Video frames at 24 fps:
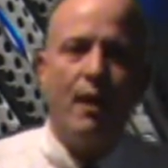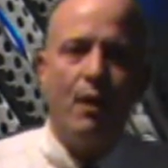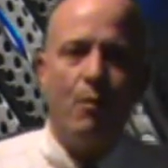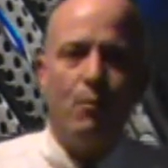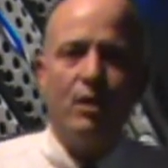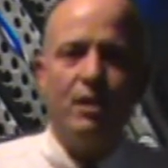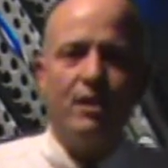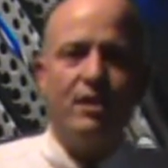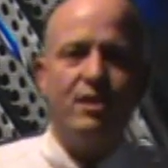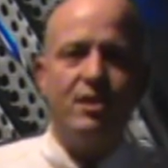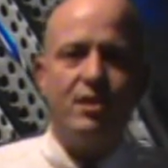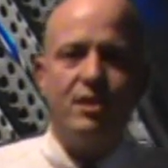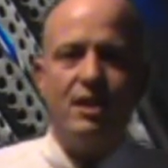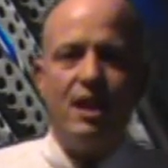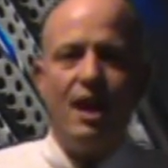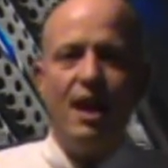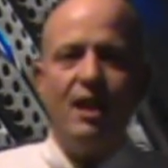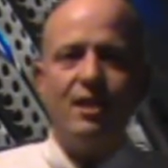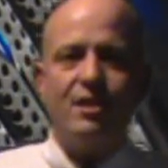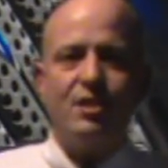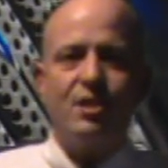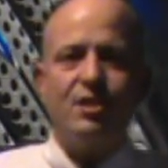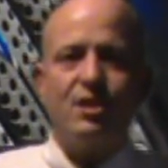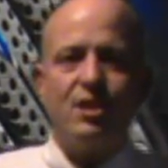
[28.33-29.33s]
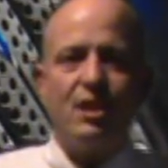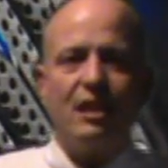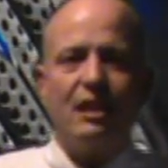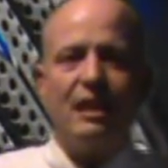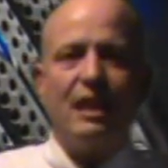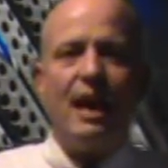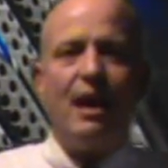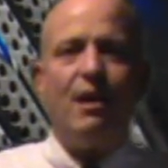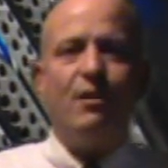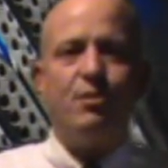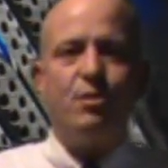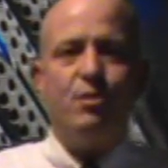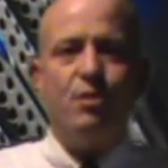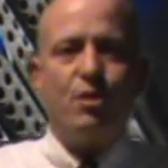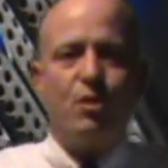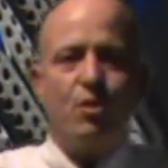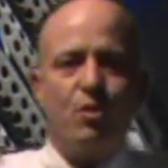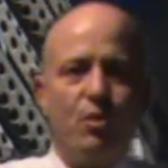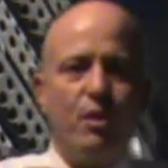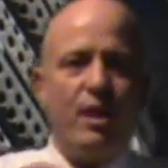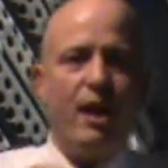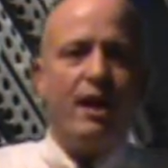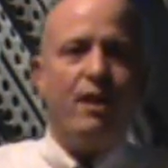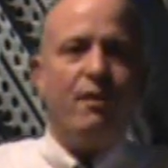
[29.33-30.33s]
And what this does is it allows you to
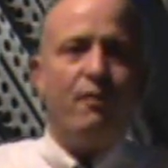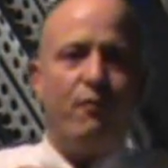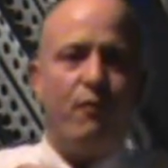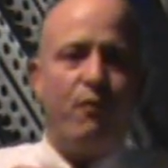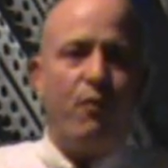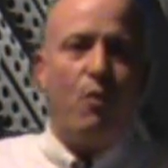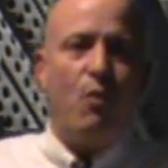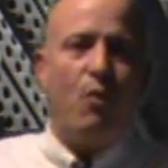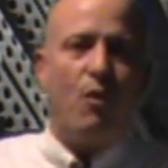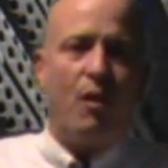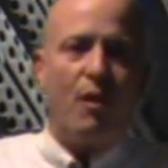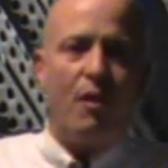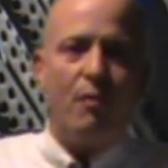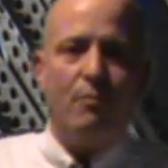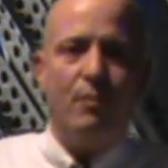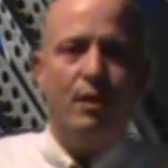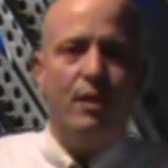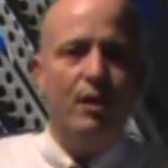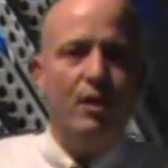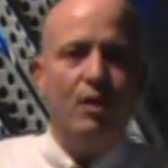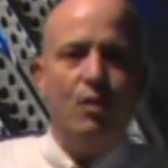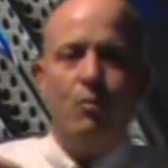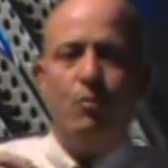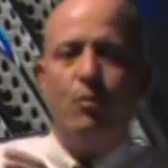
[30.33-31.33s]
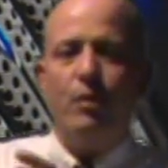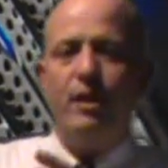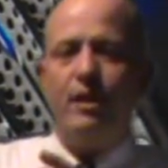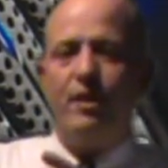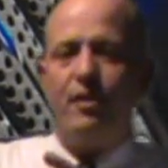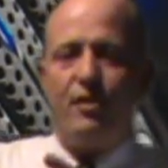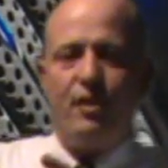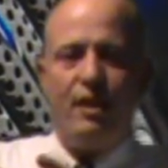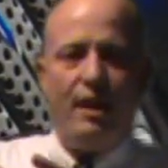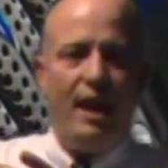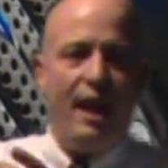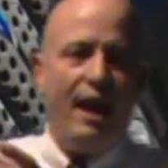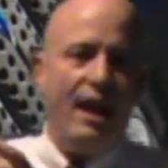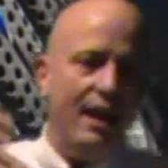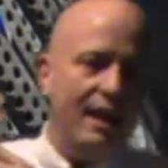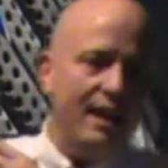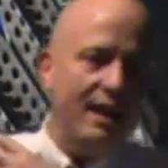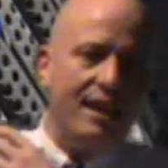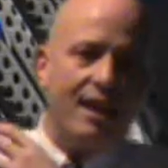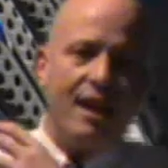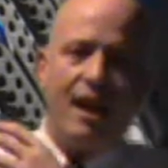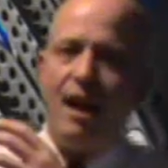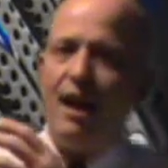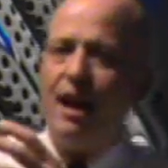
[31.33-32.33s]
create a form with
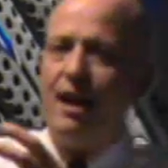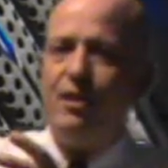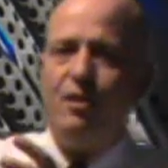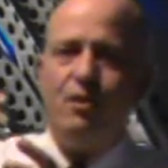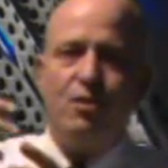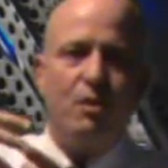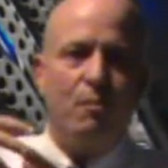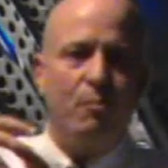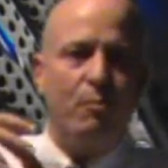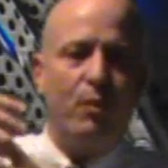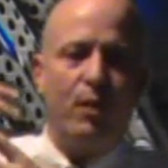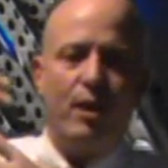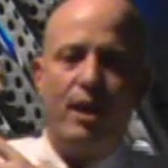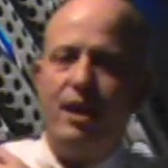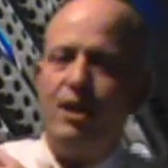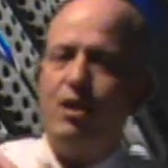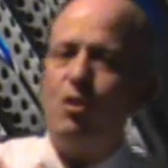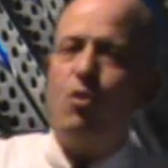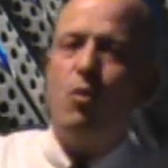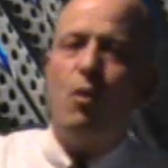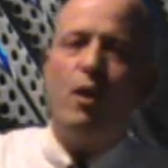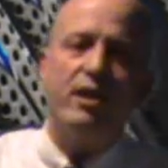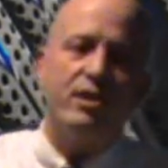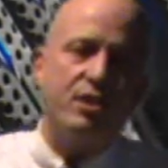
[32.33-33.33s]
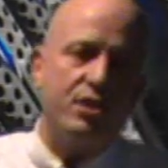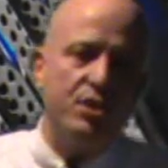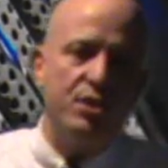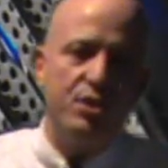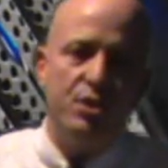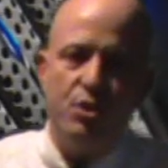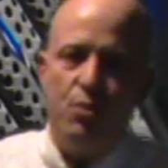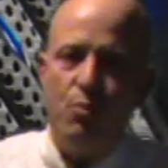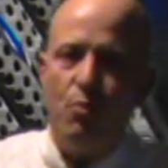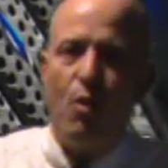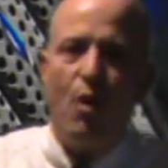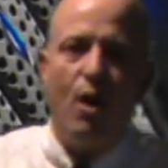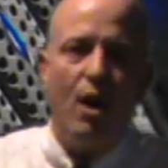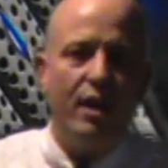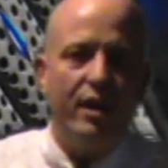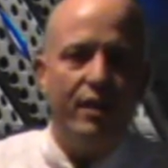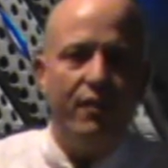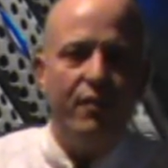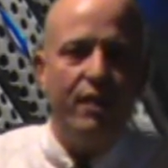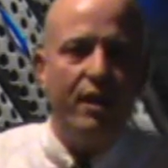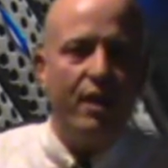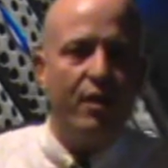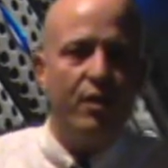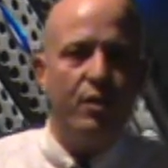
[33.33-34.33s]
any kind. You can put any questions you want
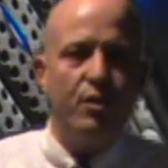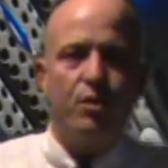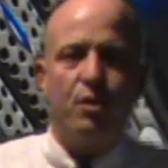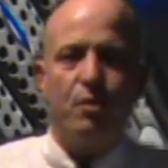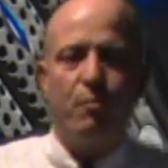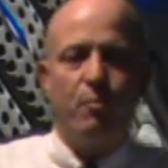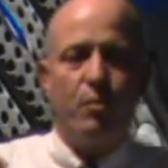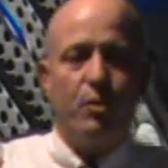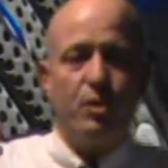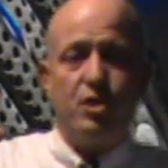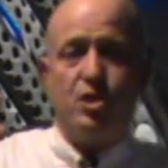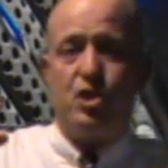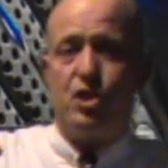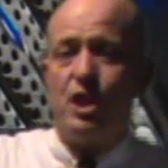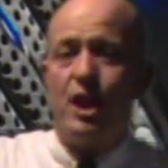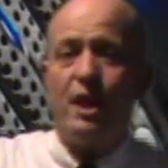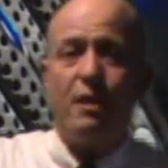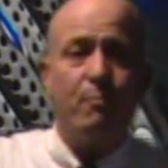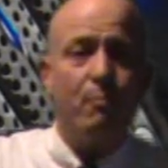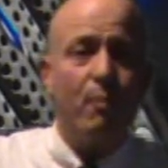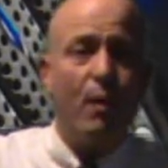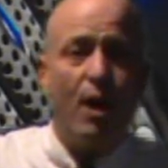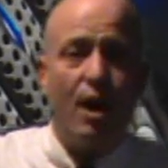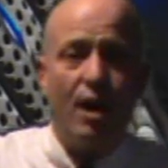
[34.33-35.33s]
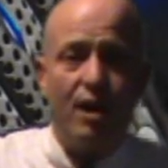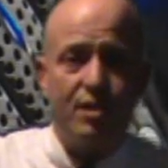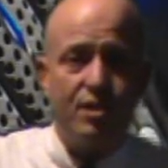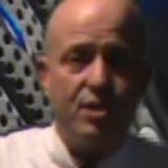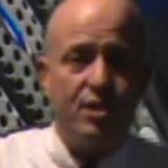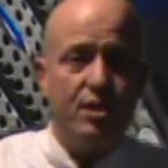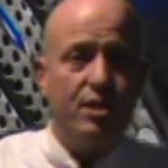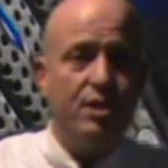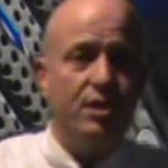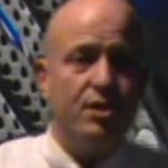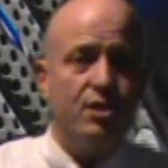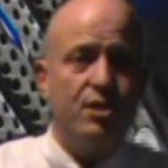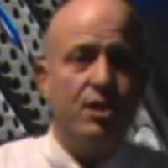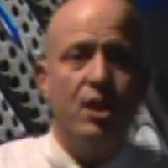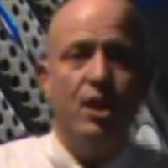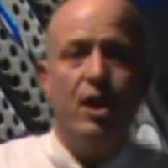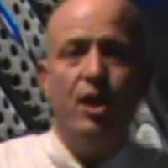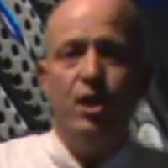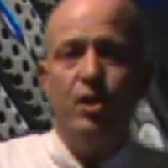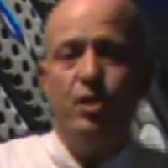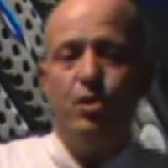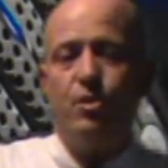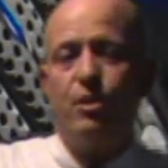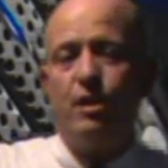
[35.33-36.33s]
in there. You can put check boxes.
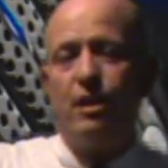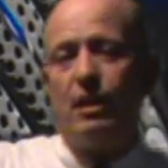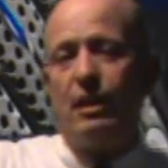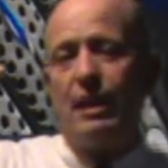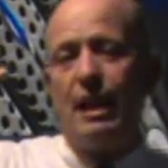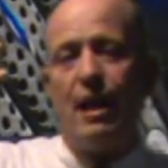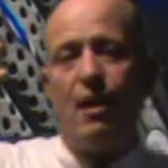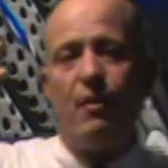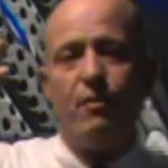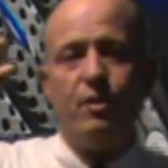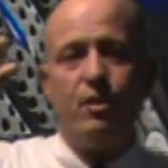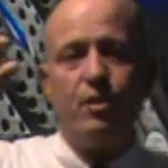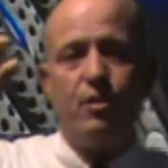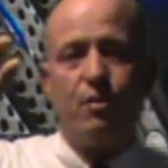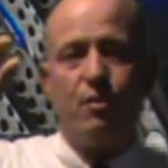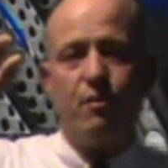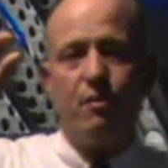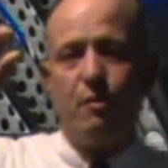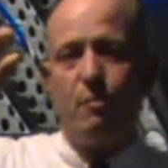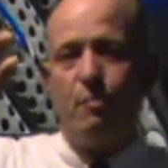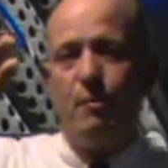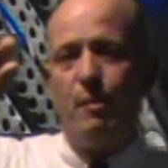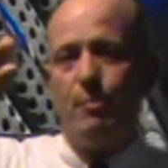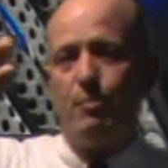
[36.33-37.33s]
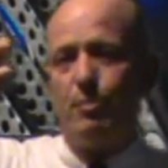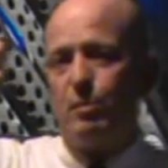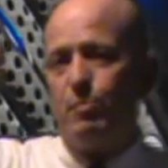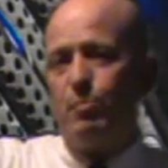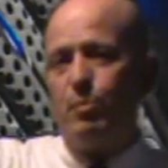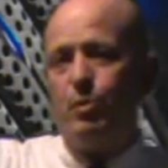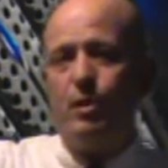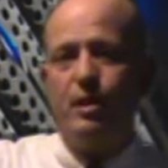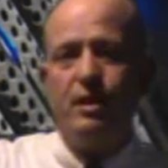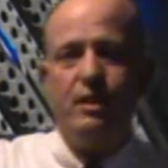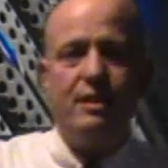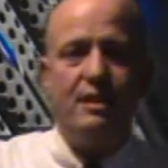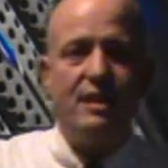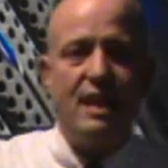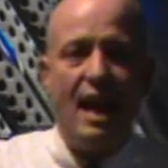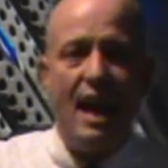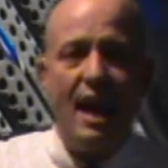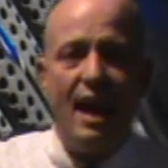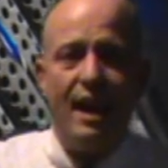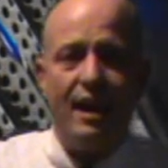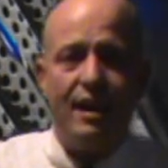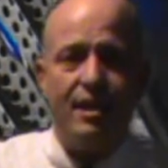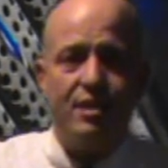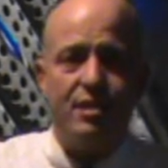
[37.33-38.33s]
You can allow the people to put in
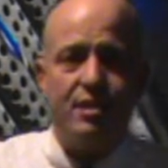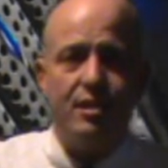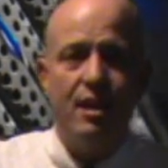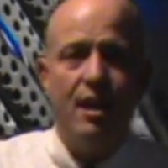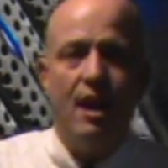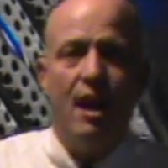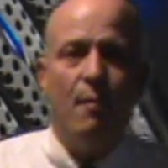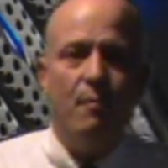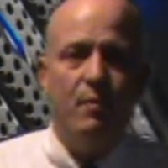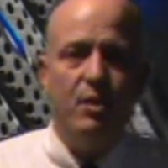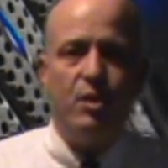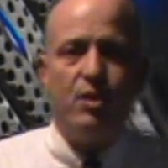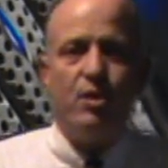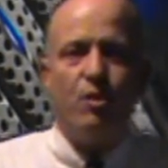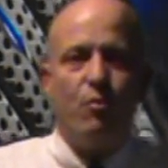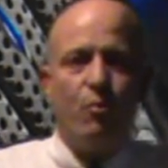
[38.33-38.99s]
text, and you